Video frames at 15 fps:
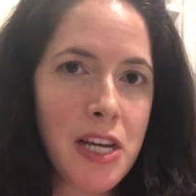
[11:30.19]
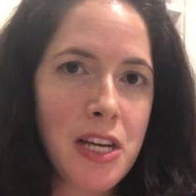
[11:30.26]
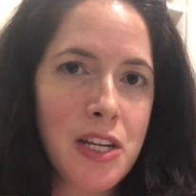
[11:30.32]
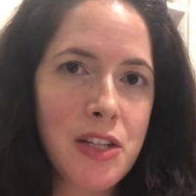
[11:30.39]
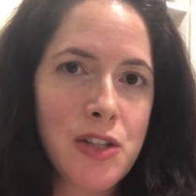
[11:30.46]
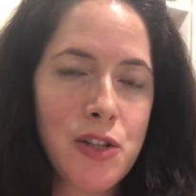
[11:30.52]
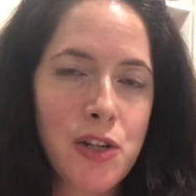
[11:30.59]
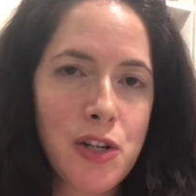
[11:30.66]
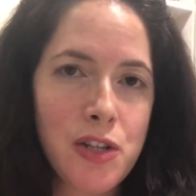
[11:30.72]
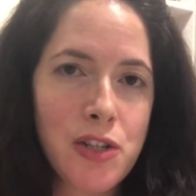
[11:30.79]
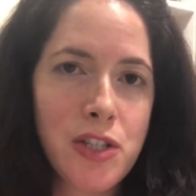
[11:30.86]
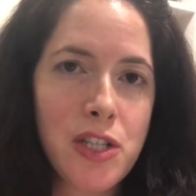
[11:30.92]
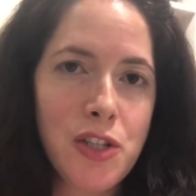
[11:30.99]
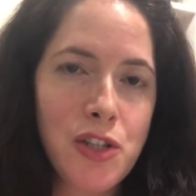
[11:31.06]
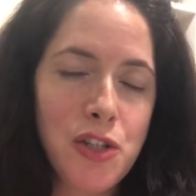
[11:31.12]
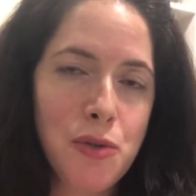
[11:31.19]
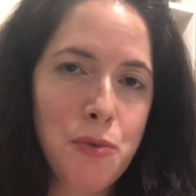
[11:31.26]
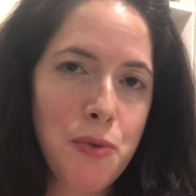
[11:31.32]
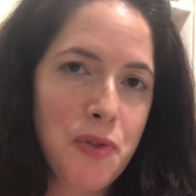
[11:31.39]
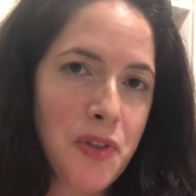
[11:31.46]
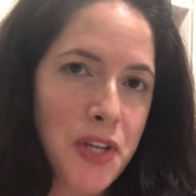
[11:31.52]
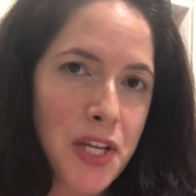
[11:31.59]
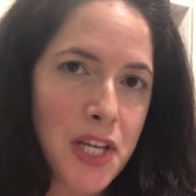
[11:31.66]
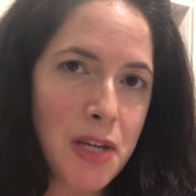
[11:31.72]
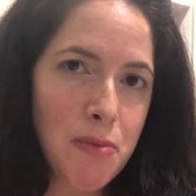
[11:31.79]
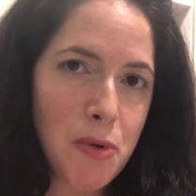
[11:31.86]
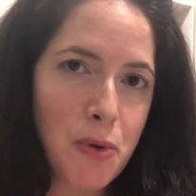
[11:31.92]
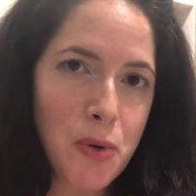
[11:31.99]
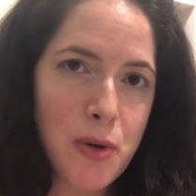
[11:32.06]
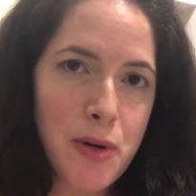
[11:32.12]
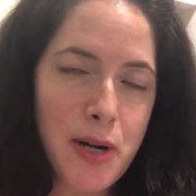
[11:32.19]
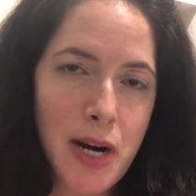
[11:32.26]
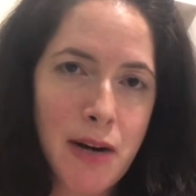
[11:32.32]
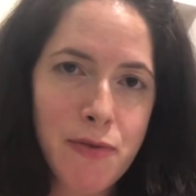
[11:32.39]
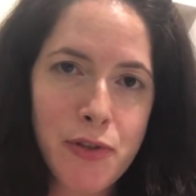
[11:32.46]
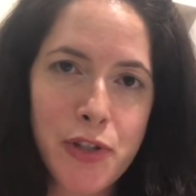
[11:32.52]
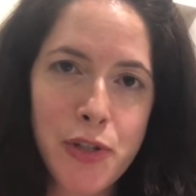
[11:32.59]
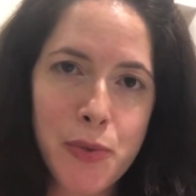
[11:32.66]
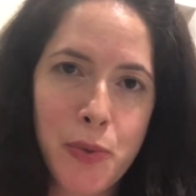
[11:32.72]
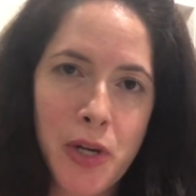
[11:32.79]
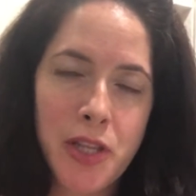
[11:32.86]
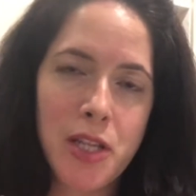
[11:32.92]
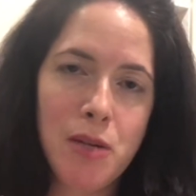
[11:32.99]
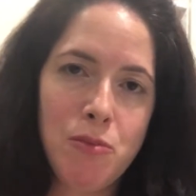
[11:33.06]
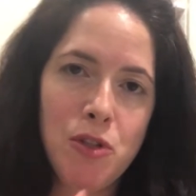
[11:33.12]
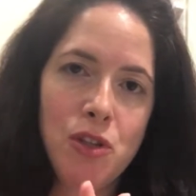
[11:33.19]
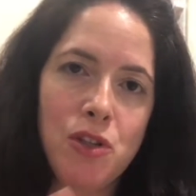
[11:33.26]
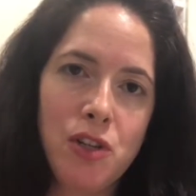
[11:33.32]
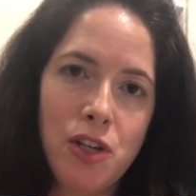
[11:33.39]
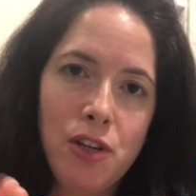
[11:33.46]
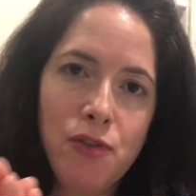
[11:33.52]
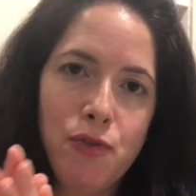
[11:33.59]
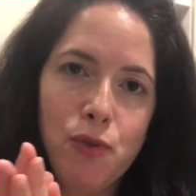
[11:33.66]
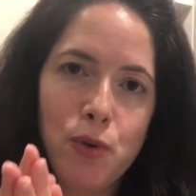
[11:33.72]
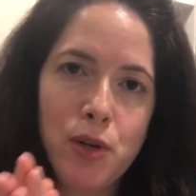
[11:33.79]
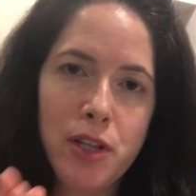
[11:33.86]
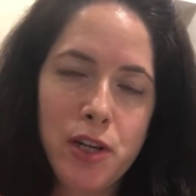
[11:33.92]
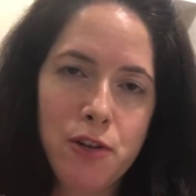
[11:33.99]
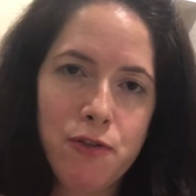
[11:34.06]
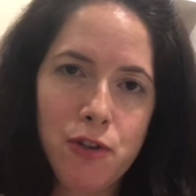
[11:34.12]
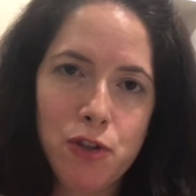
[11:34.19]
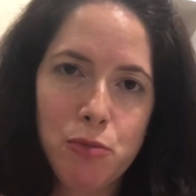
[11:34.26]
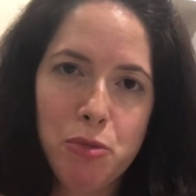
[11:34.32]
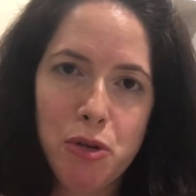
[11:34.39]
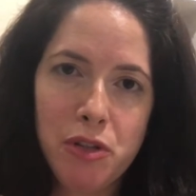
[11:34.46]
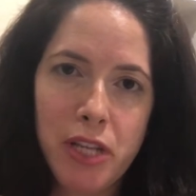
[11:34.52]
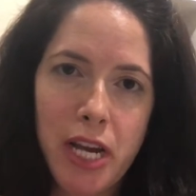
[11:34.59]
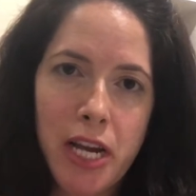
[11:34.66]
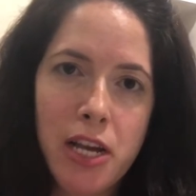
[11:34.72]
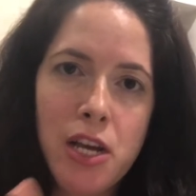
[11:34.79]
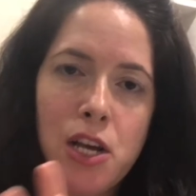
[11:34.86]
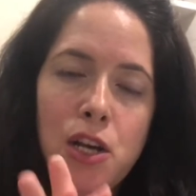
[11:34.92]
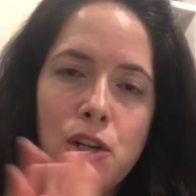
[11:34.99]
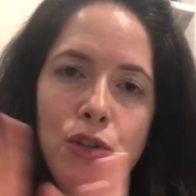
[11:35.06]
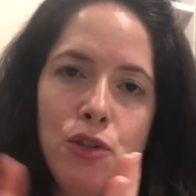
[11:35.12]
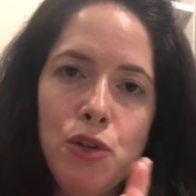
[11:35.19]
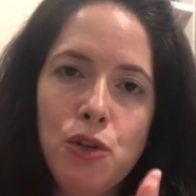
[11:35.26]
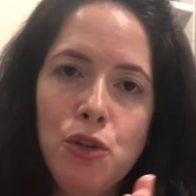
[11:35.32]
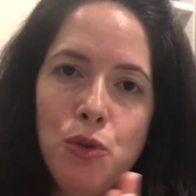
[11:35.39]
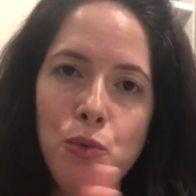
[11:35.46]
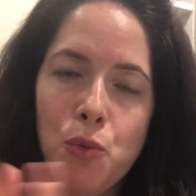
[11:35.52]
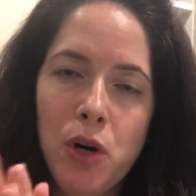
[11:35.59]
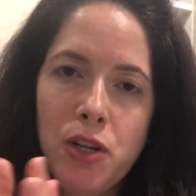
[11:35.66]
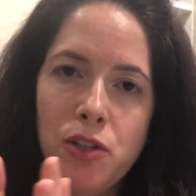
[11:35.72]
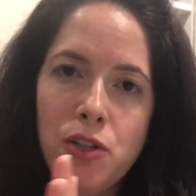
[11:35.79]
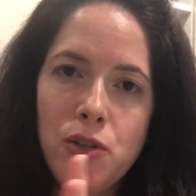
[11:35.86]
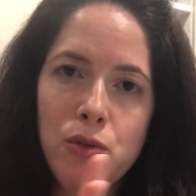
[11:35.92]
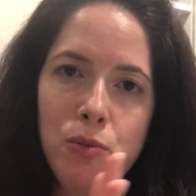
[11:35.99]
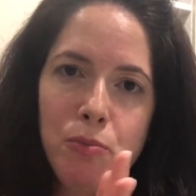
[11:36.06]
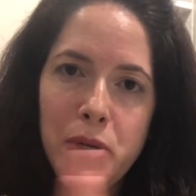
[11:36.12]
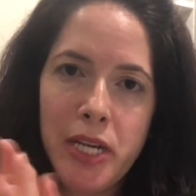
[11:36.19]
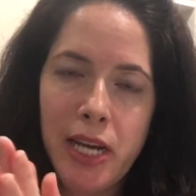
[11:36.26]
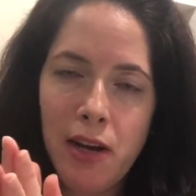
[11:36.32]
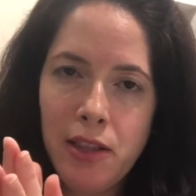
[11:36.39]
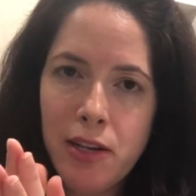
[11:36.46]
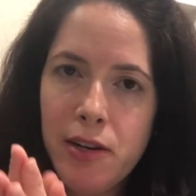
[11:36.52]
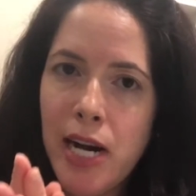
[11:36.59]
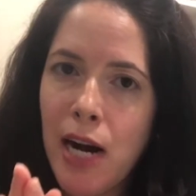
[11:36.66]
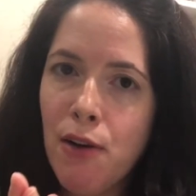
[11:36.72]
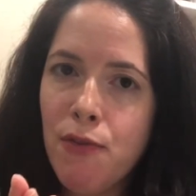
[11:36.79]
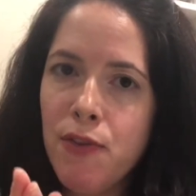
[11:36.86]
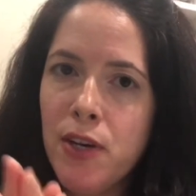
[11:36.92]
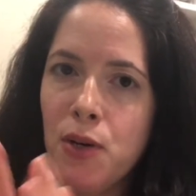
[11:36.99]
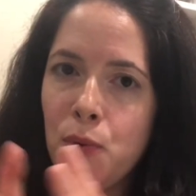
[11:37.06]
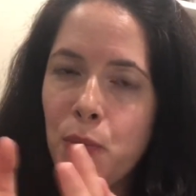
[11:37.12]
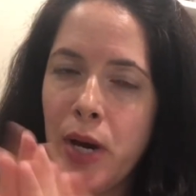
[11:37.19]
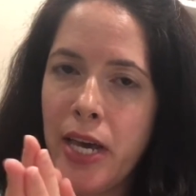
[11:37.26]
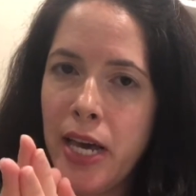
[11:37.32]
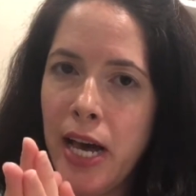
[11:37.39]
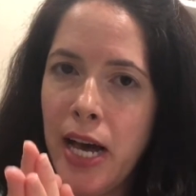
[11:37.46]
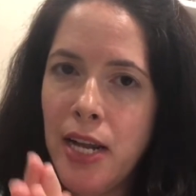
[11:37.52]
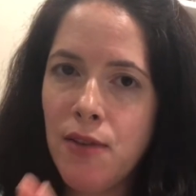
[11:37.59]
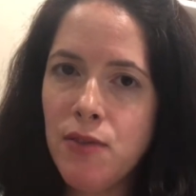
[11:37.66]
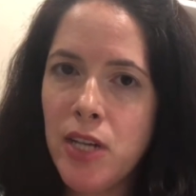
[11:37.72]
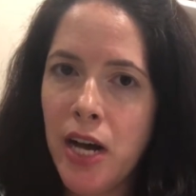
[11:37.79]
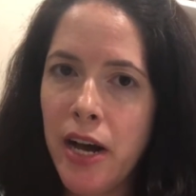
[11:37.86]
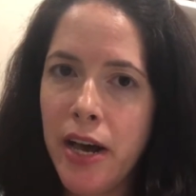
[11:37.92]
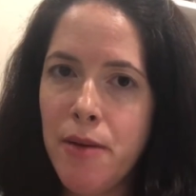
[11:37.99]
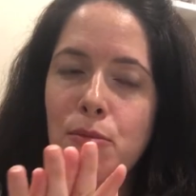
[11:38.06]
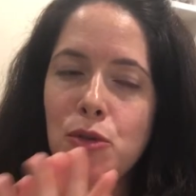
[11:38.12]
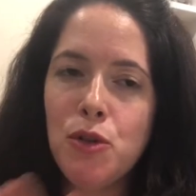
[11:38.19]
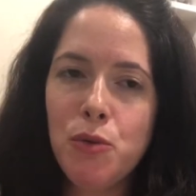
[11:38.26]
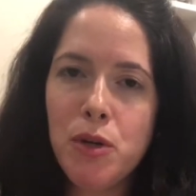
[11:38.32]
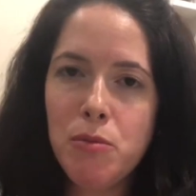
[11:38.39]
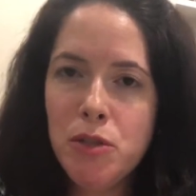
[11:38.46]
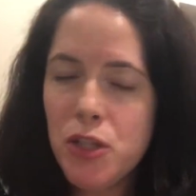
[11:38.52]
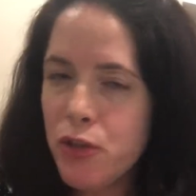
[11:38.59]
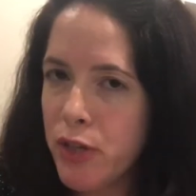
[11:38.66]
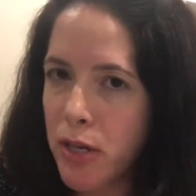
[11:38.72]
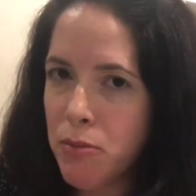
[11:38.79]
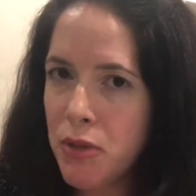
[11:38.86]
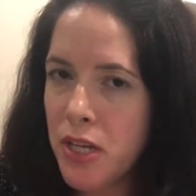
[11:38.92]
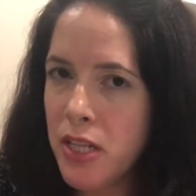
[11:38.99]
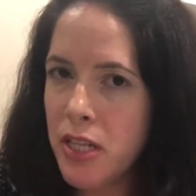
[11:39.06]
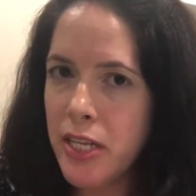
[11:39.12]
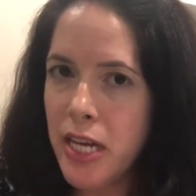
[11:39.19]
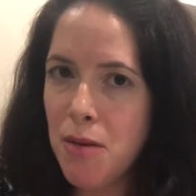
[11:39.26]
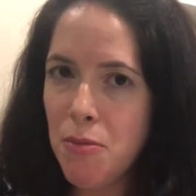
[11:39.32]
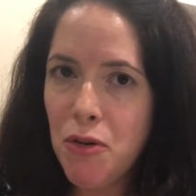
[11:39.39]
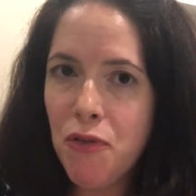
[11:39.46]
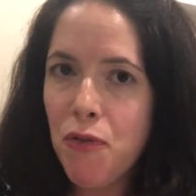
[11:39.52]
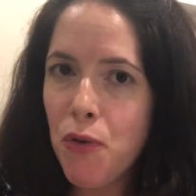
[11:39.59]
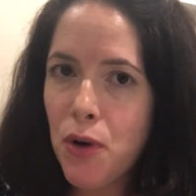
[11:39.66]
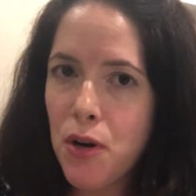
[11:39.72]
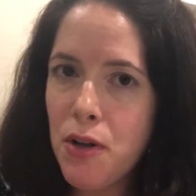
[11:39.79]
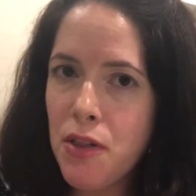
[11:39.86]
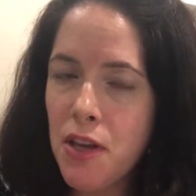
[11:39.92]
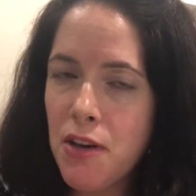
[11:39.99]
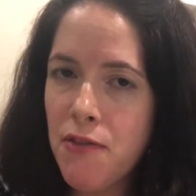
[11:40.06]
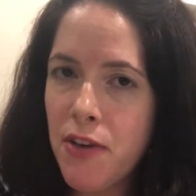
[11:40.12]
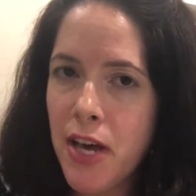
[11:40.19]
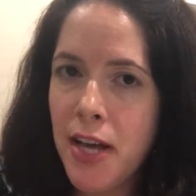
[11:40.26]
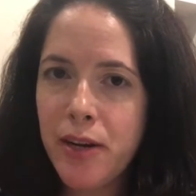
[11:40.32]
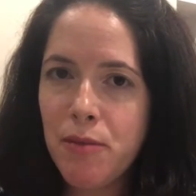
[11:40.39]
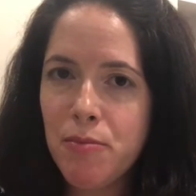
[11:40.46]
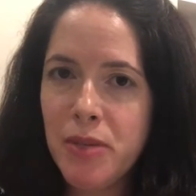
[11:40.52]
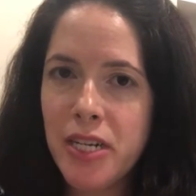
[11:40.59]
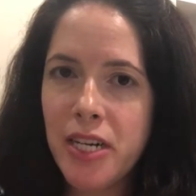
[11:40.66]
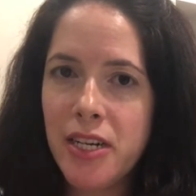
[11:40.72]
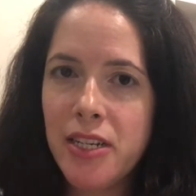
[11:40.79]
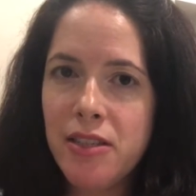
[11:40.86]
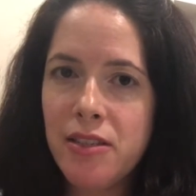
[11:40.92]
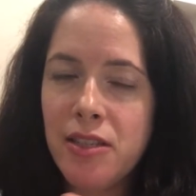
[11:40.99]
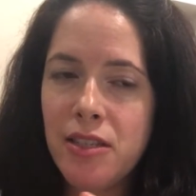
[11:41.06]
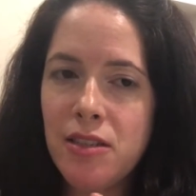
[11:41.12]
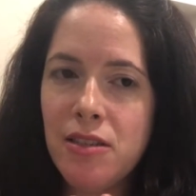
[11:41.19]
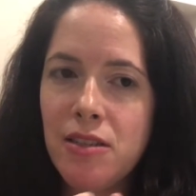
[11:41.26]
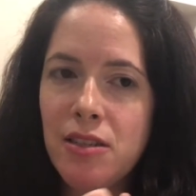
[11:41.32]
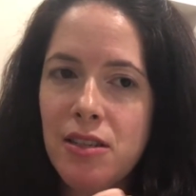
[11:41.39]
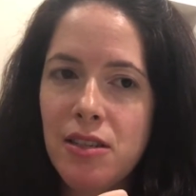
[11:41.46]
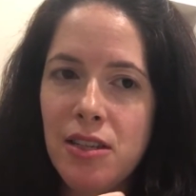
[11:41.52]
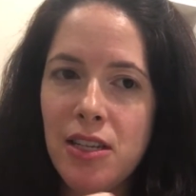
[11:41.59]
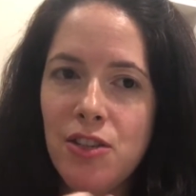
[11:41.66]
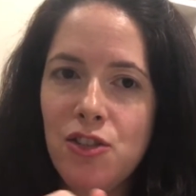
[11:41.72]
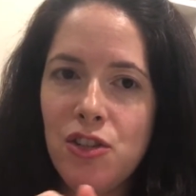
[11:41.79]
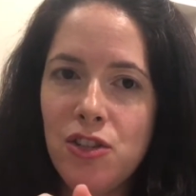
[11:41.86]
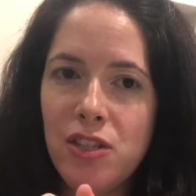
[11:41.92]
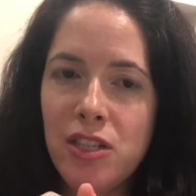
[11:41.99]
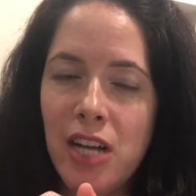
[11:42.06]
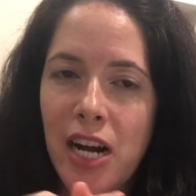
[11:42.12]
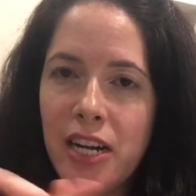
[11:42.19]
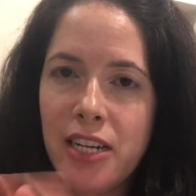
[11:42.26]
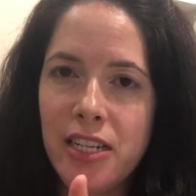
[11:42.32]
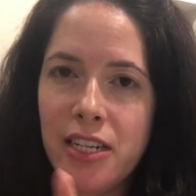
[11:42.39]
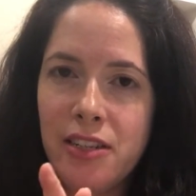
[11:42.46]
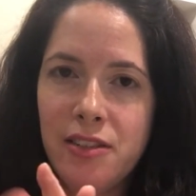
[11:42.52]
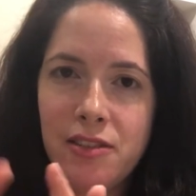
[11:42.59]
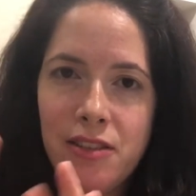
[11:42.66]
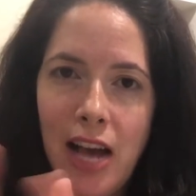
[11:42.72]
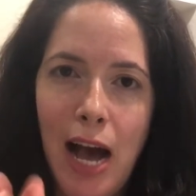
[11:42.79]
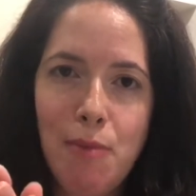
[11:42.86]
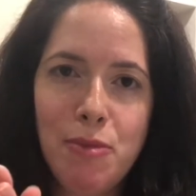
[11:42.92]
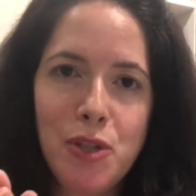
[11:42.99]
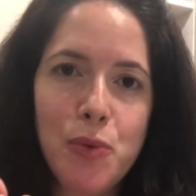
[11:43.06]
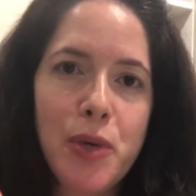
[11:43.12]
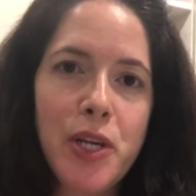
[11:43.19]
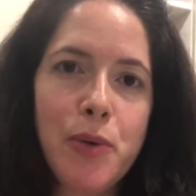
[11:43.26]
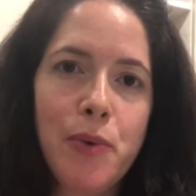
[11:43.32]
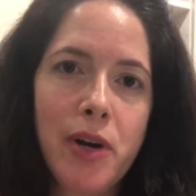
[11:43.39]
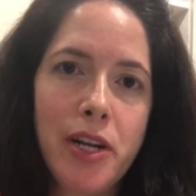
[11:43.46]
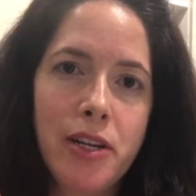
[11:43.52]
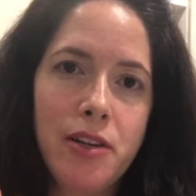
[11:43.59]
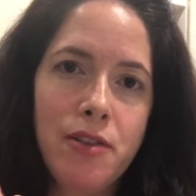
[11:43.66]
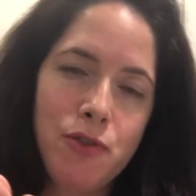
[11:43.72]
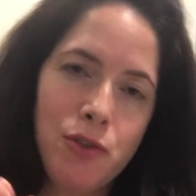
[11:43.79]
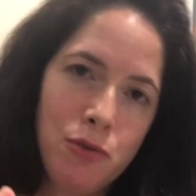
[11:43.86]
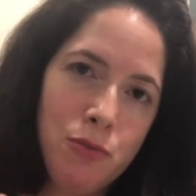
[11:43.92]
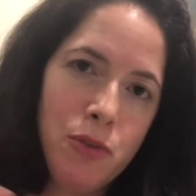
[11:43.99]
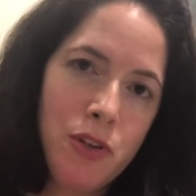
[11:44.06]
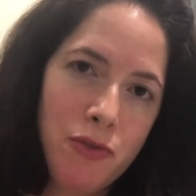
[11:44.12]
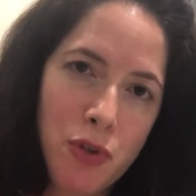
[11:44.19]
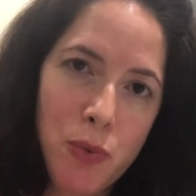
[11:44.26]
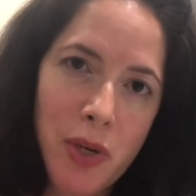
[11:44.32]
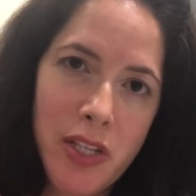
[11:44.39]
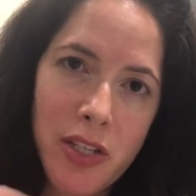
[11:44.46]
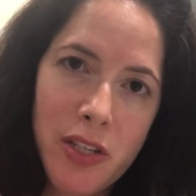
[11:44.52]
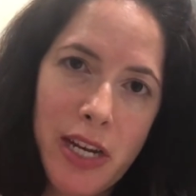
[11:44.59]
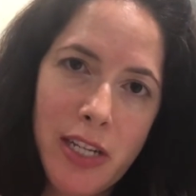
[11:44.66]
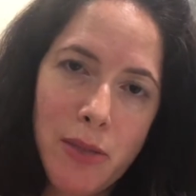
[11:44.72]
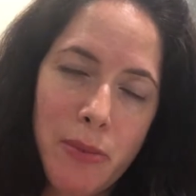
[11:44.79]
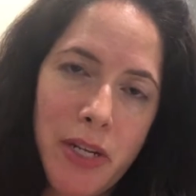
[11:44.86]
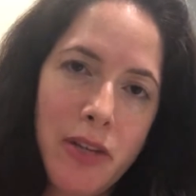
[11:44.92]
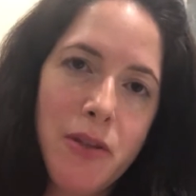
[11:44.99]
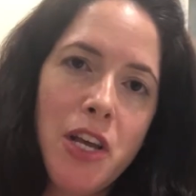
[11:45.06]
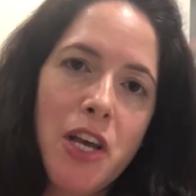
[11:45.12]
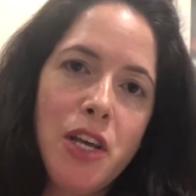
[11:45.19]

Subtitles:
looks to theme or however you want them to look for their first birthday. So you want to pick out their outfit way ahead of time. You don't want to be scrambling the day before the event because it's just not gonna happen the way you want it if you wait till last minute.